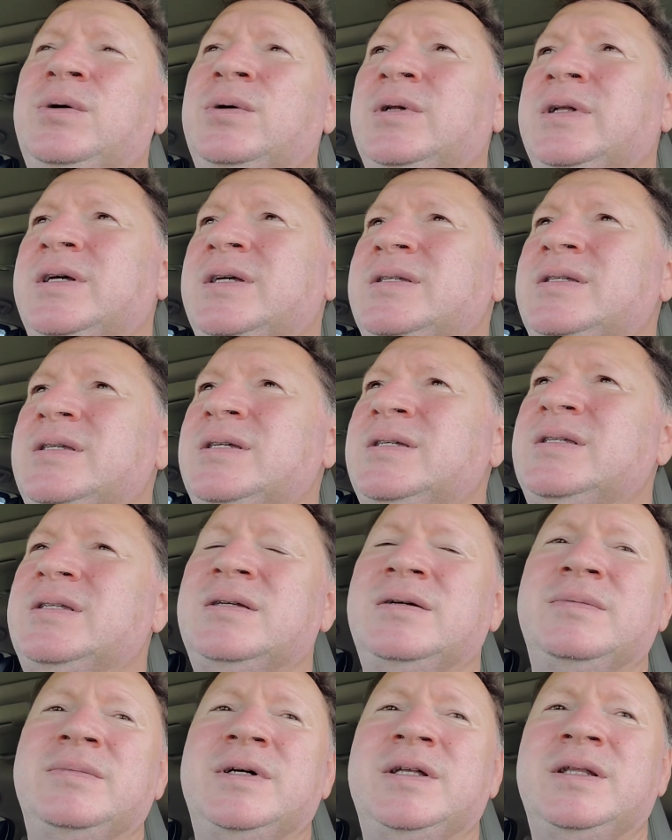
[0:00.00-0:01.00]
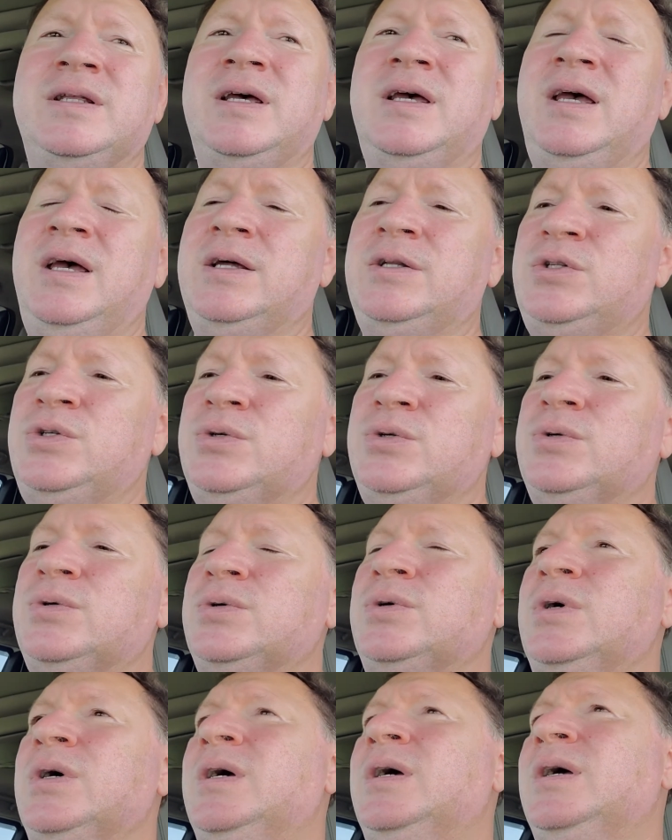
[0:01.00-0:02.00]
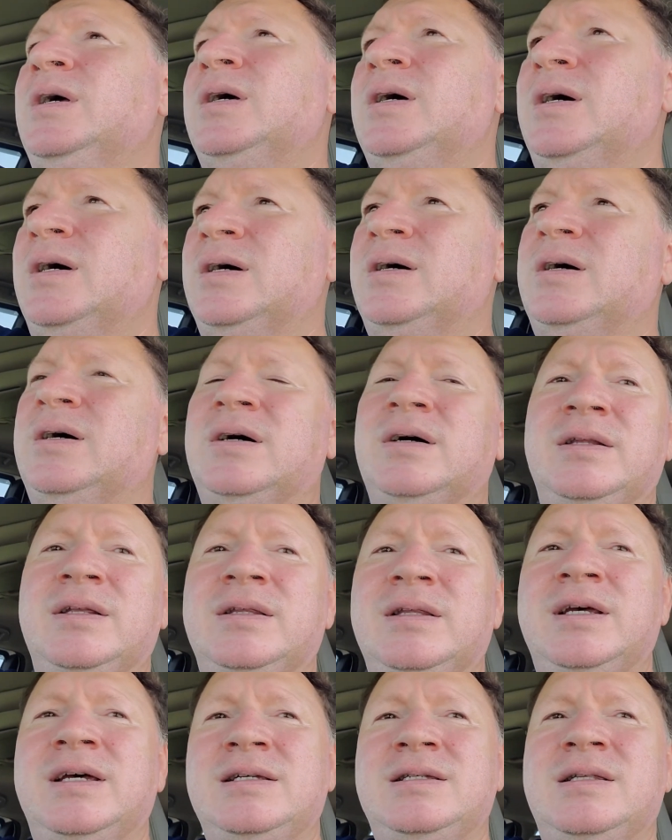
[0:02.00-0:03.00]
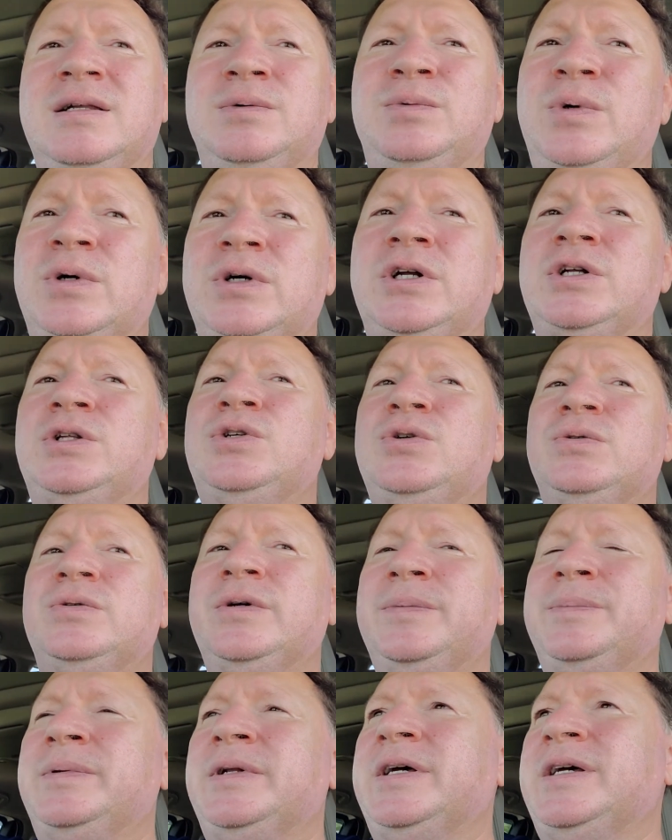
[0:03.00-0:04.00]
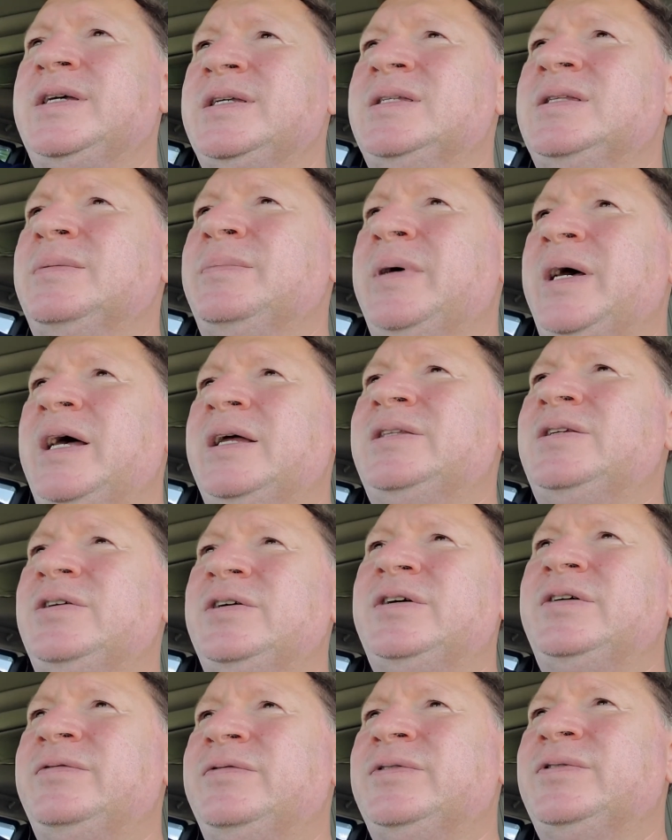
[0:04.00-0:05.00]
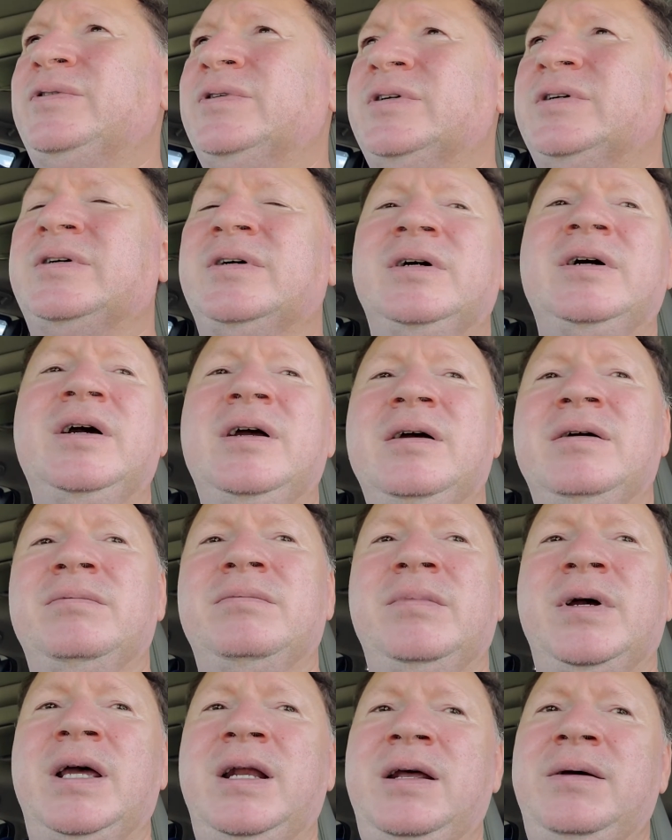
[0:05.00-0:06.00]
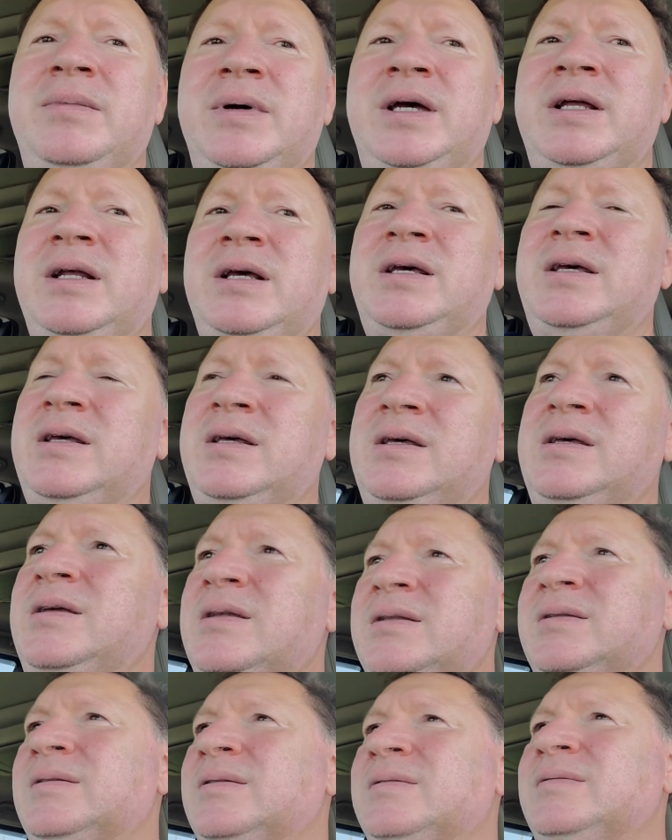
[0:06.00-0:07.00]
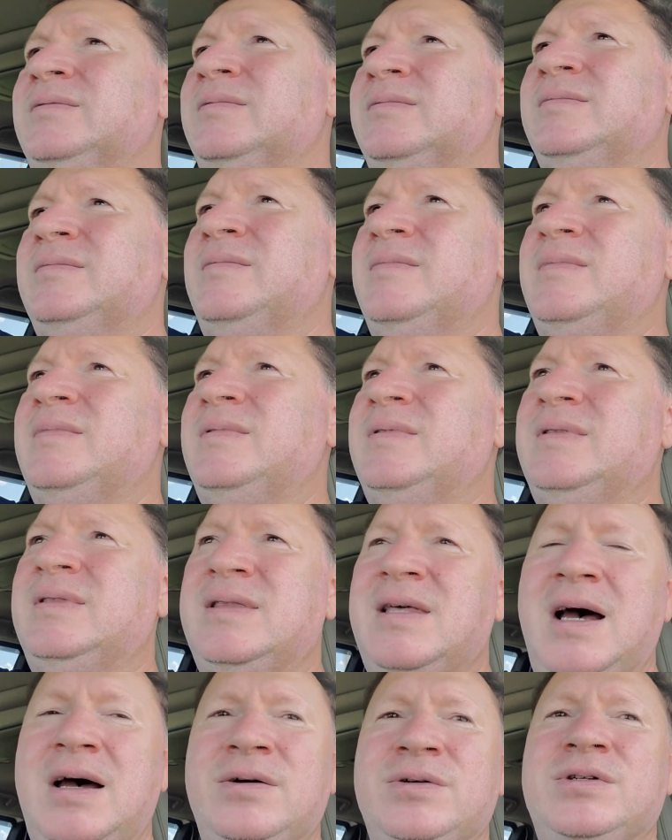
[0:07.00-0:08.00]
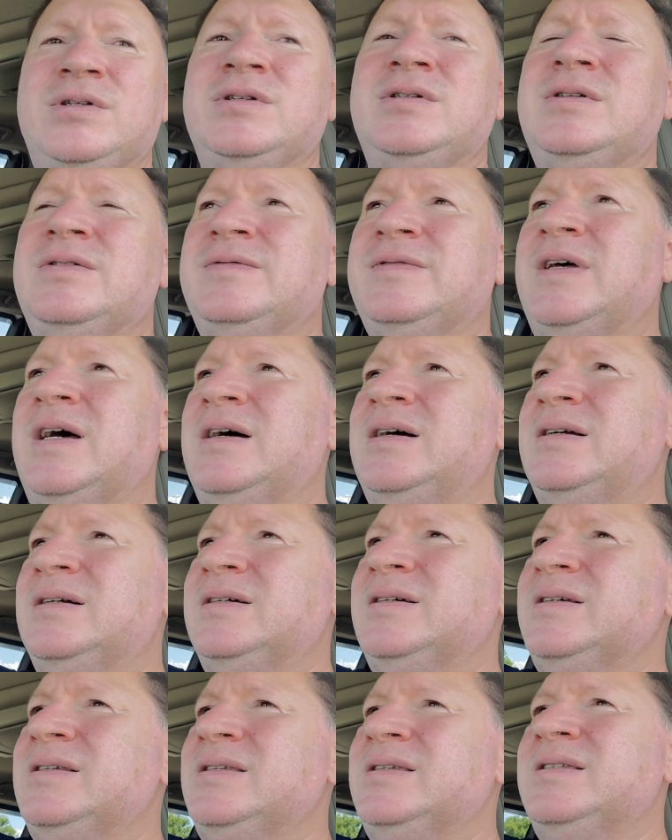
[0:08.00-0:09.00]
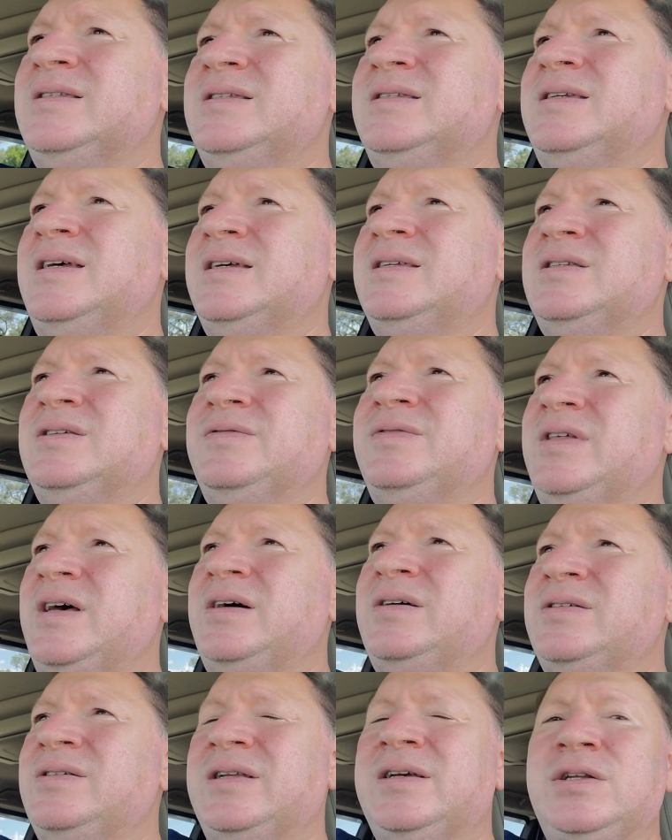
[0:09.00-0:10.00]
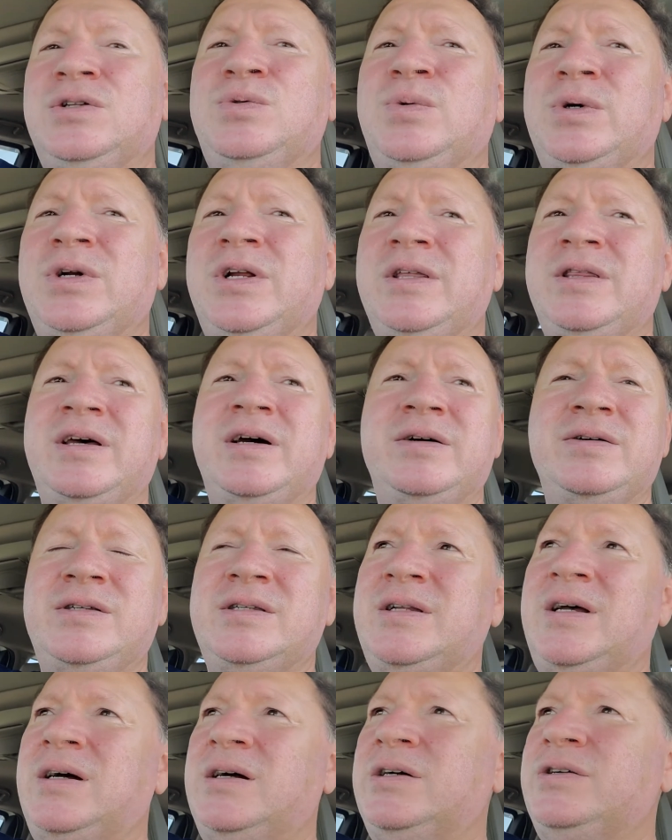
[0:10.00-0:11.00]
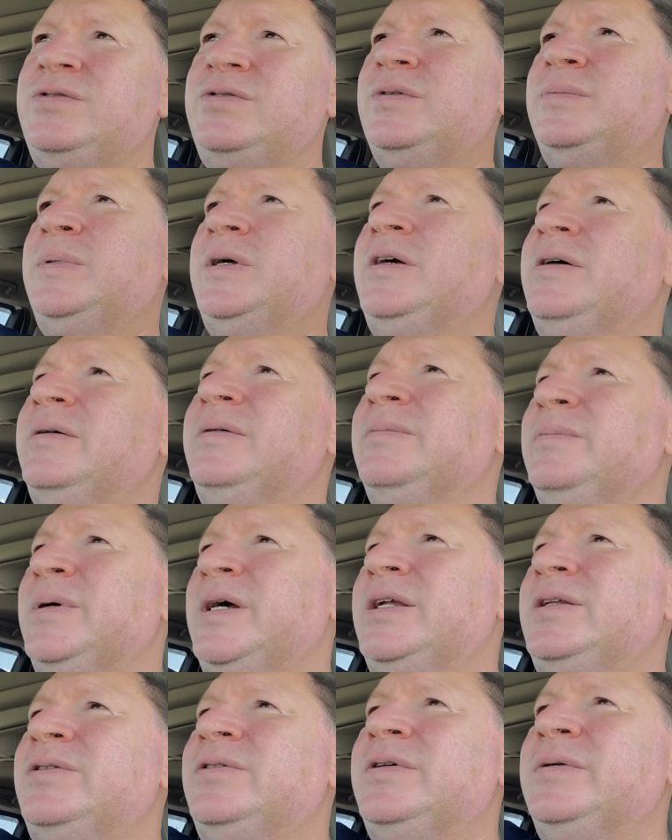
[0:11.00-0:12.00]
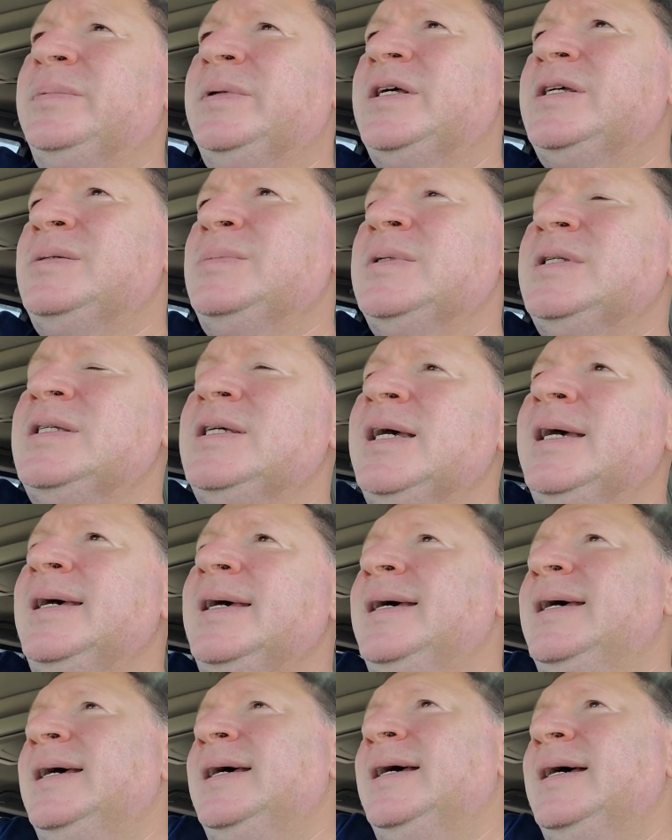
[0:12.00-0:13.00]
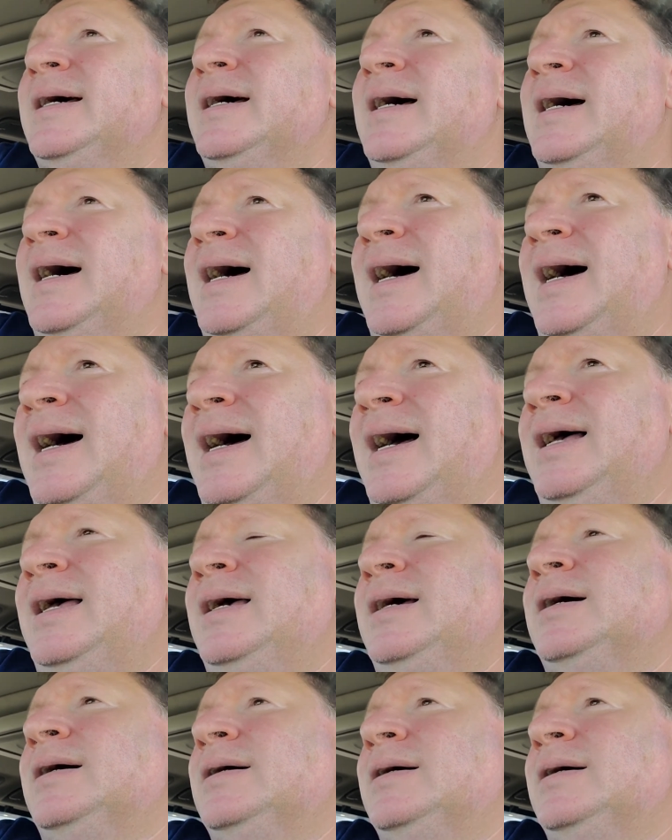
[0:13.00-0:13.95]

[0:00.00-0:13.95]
cooling system and they had to uh, the tesla wanted to replace the battery for many many thousands of dollars tens of thousands like twenty thousand dollars for battery replacements i